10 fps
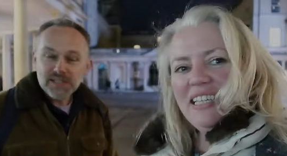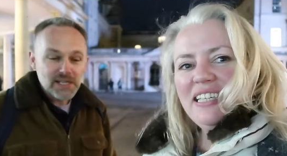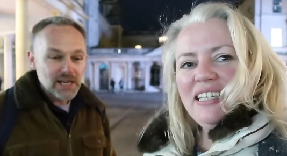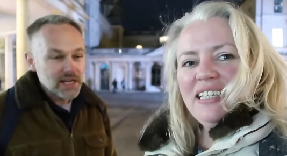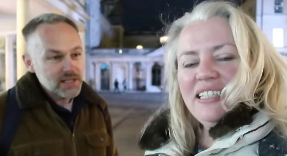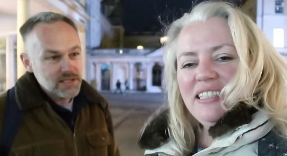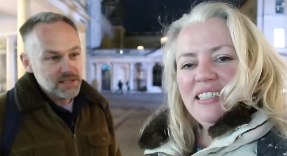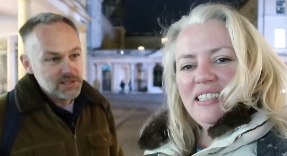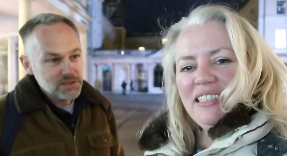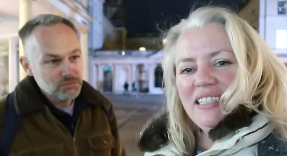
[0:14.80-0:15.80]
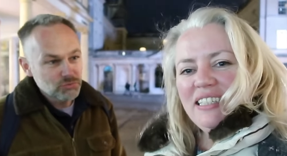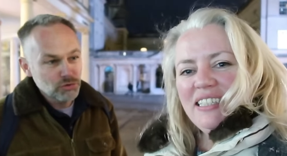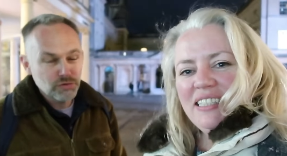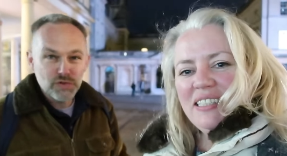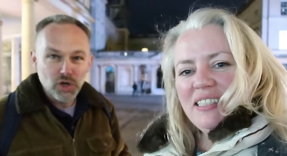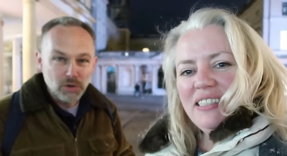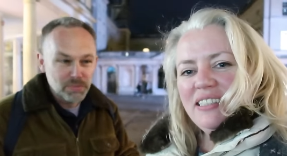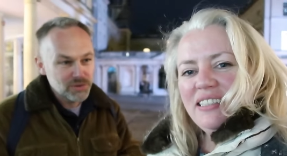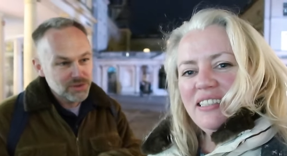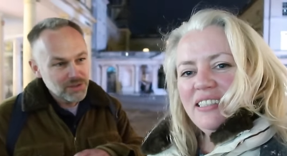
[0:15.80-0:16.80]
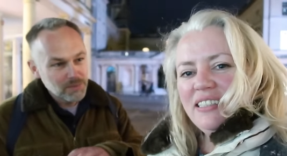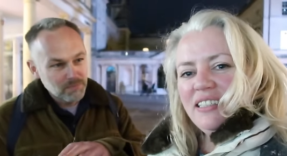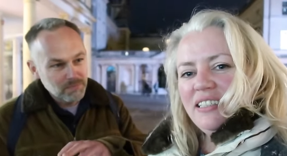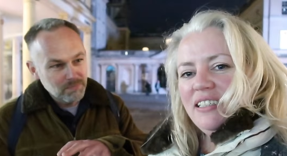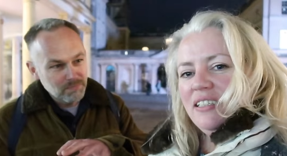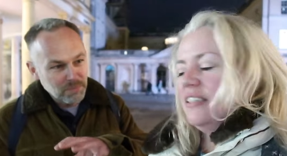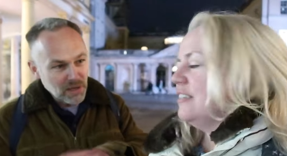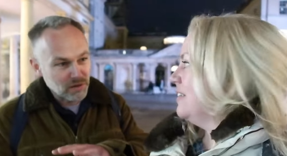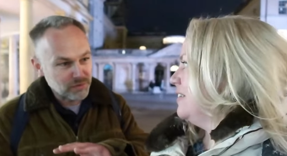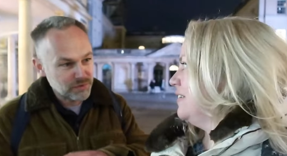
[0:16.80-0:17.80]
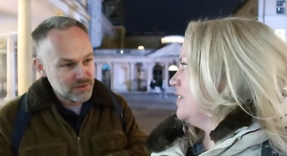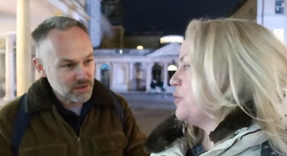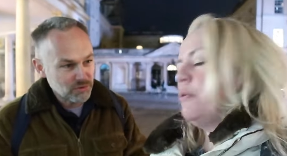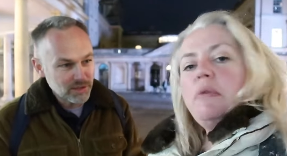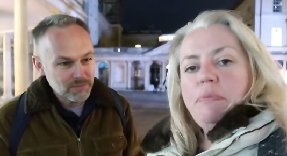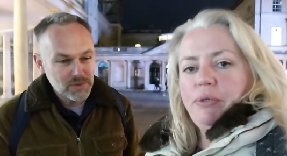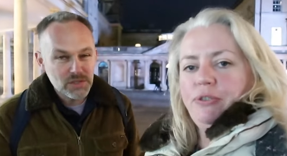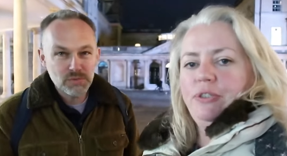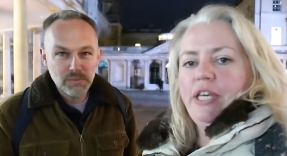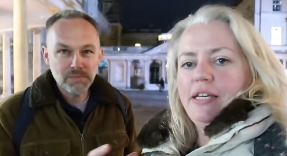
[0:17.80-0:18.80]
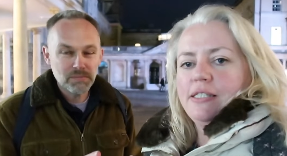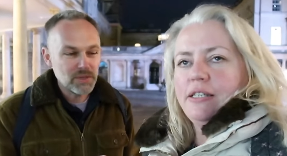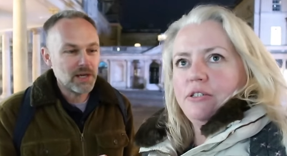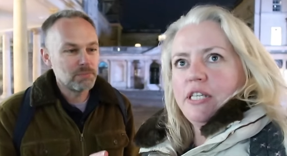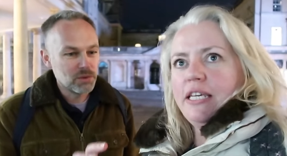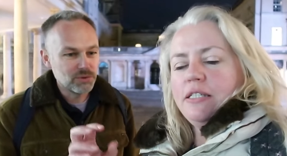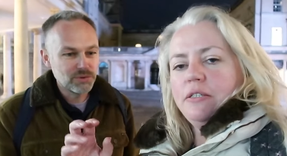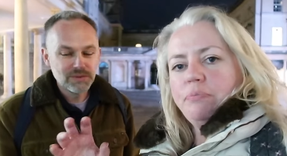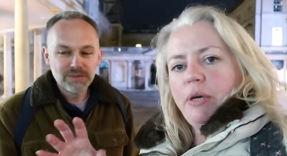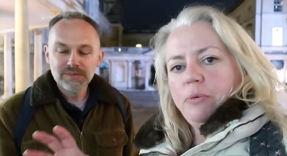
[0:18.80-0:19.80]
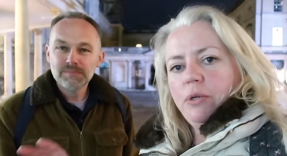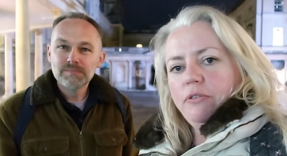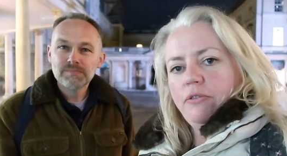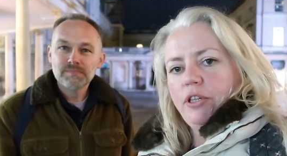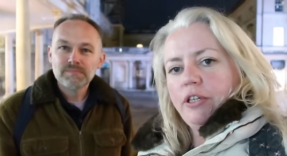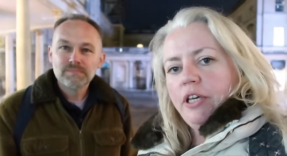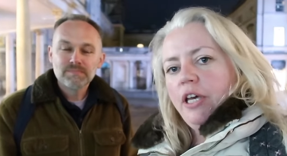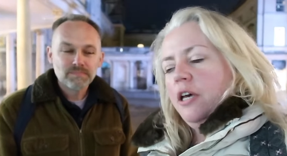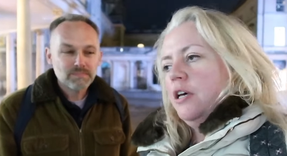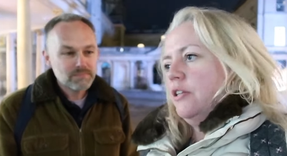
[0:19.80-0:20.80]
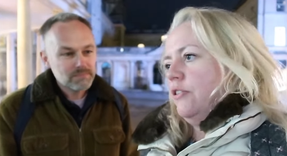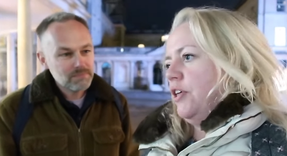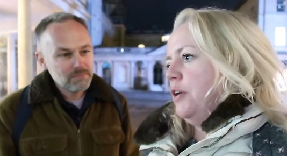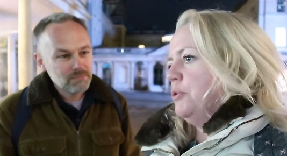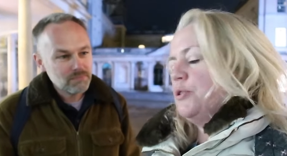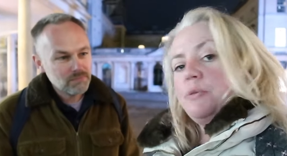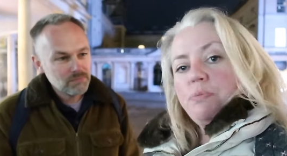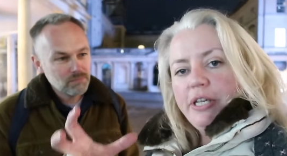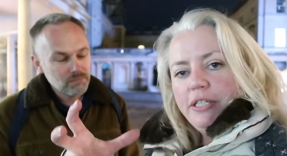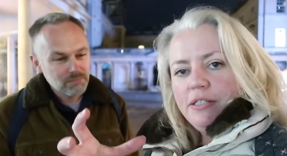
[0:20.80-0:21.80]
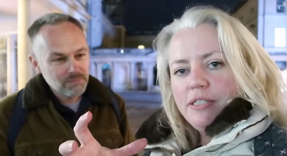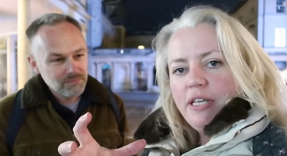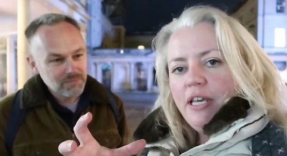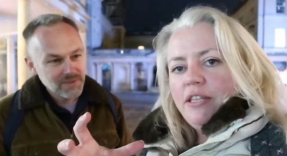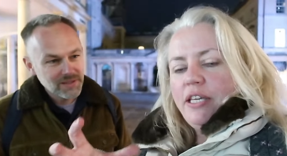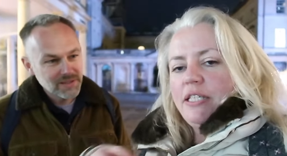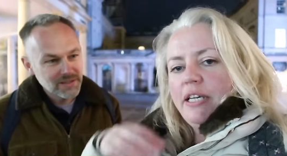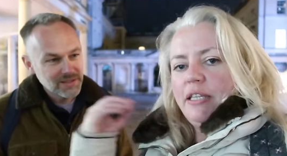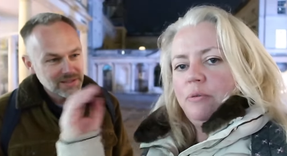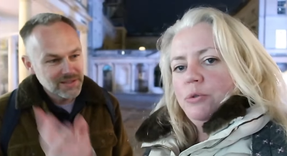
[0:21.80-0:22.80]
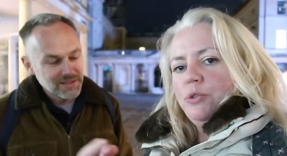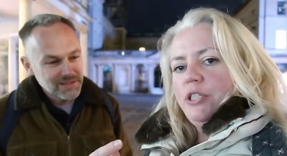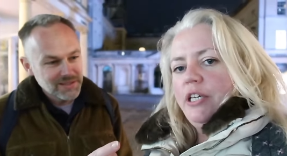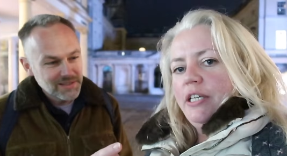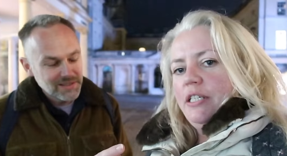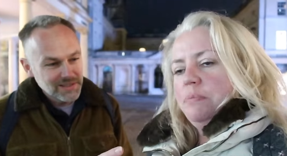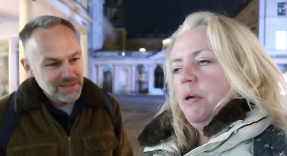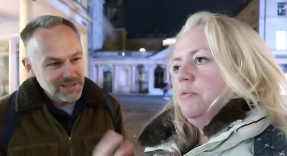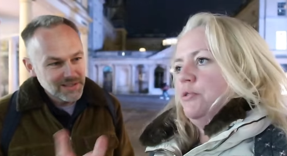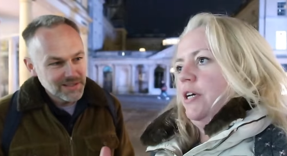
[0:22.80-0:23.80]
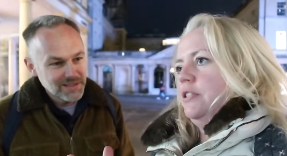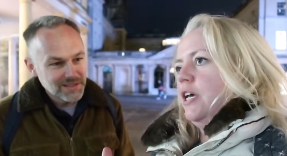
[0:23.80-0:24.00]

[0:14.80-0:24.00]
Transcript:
Speaker 1: is a heated rooftop bath, is that Swimming right? pool, Swim yeah. So yeah, it's pool. heated
Speaker 2: by one of the thermal springs. They take that water and it's pumped around